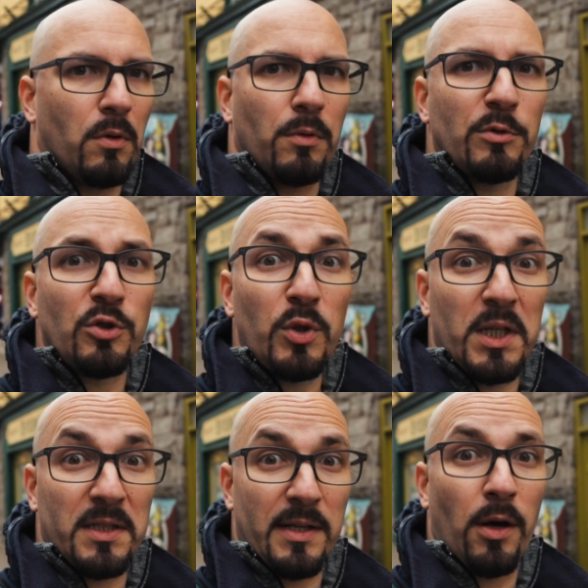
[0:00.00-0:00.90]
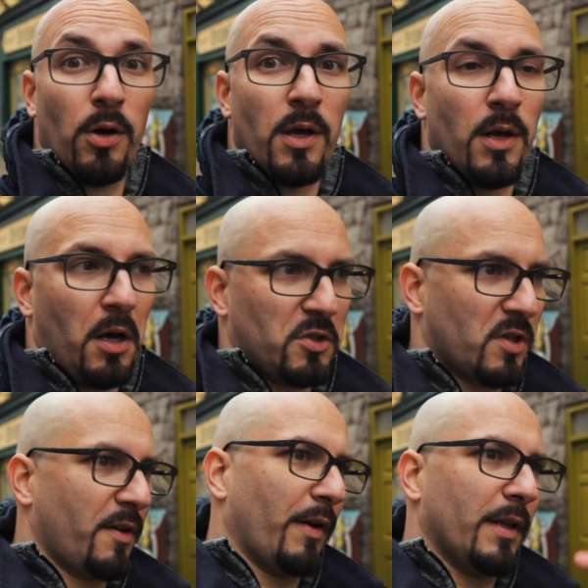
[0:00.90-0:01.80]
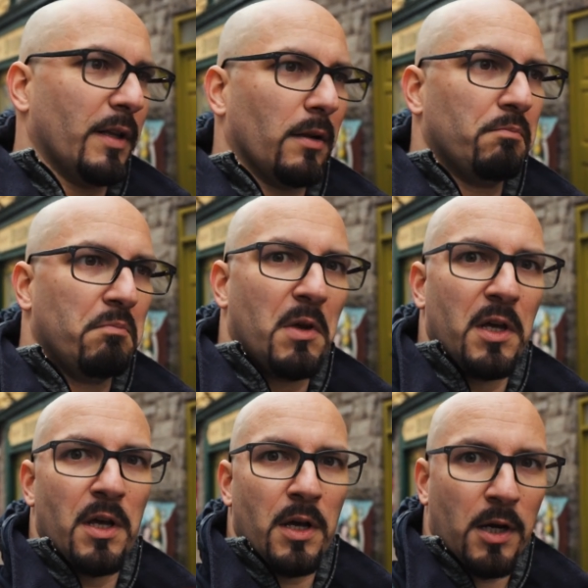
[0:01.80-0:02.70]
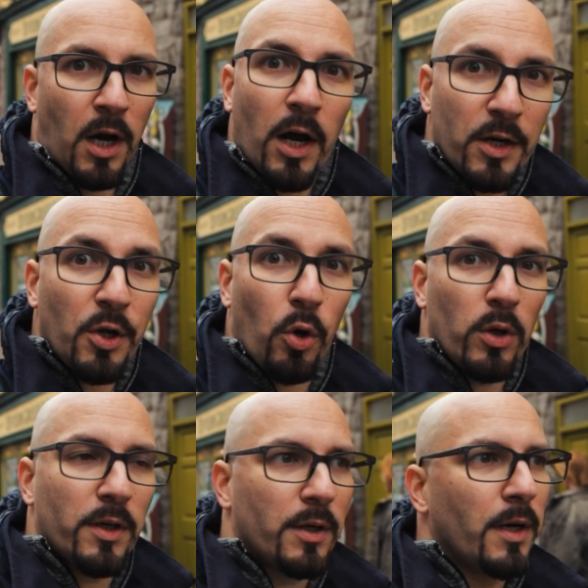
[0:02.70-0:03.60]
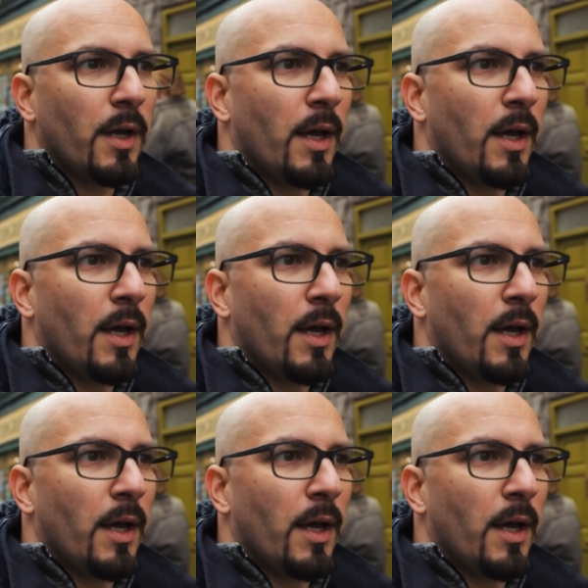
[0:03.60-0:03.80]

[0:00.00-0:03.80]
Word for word: almost two years now. I just have a little card holder.